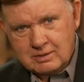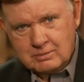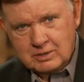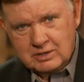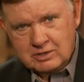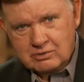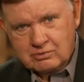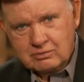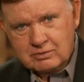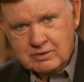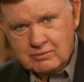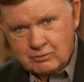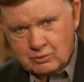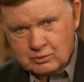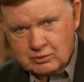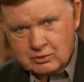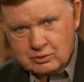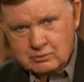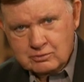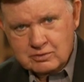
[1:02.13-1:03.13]
a ministry for
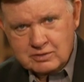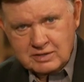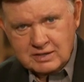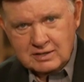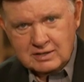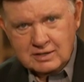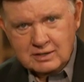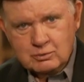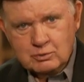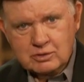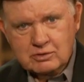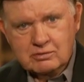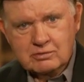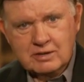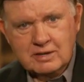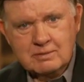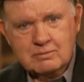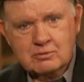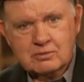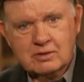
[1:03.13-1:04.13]
those dealing with
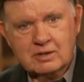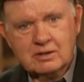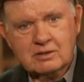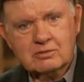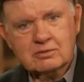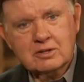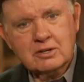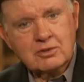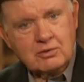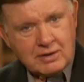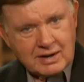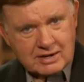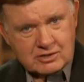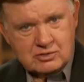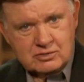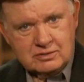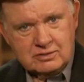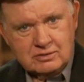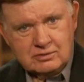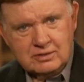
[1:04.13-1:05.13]
same-sex
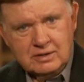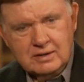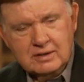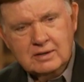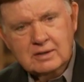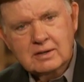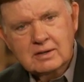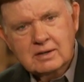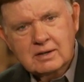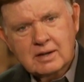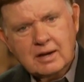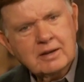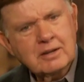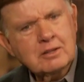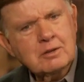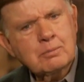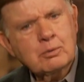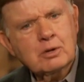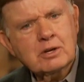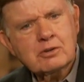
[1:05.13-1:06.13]
attractions. And
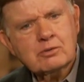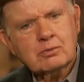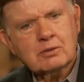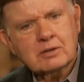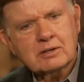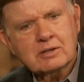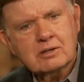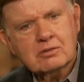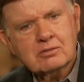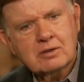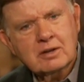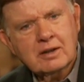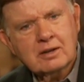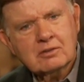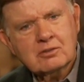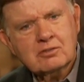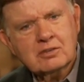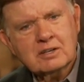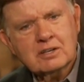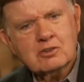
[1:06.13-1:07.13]
in the press release
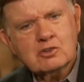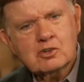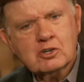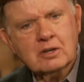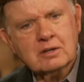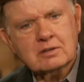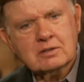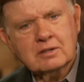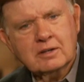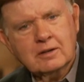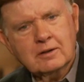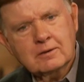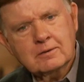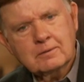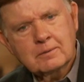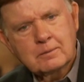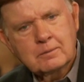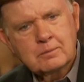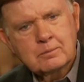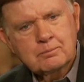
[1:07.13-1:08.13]
announcing its
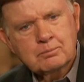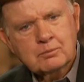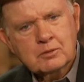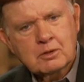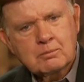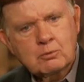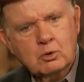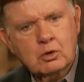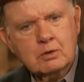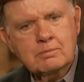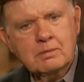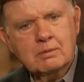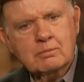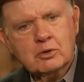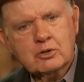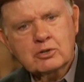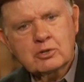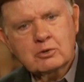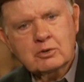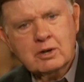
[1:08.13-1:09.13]
shutdown, board
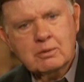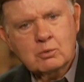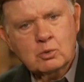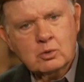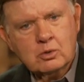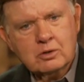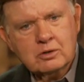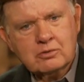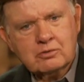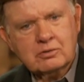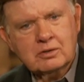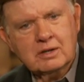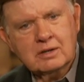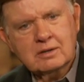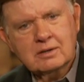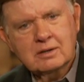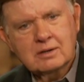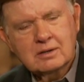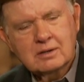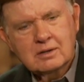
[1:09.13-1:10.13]
member Tony Moore
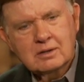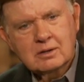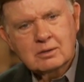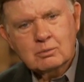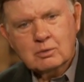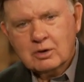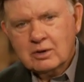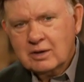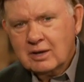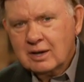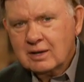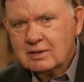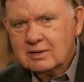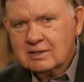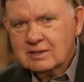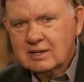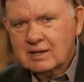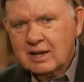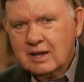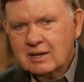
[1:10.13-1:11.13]
said, "We're not
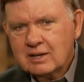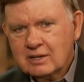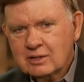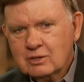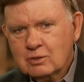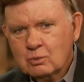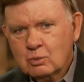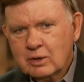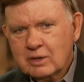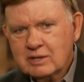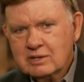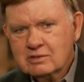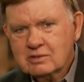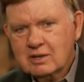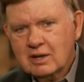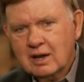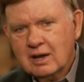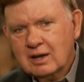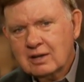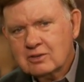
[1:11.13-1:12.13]
negating the ways
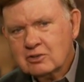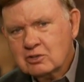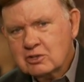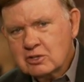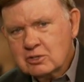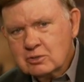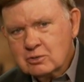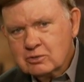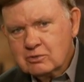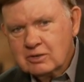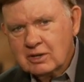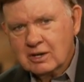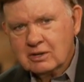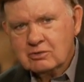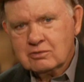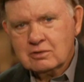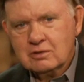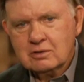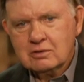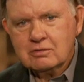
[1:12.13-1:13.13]
God used
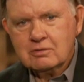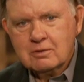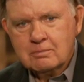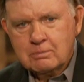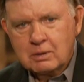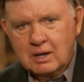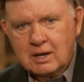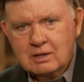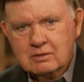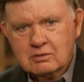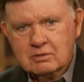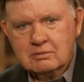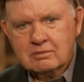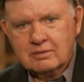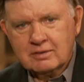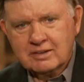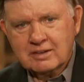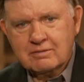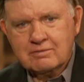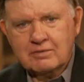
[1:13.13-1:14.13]
Exodus to
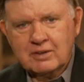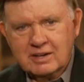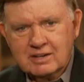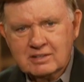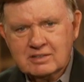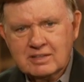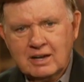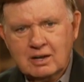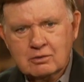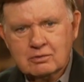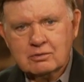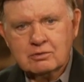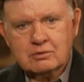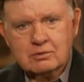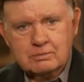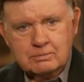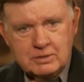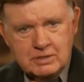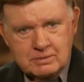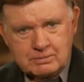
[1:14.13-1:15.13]
positively affect thousands
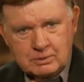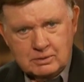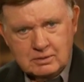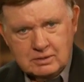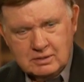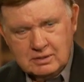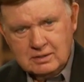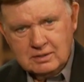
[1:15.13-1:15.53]
of people.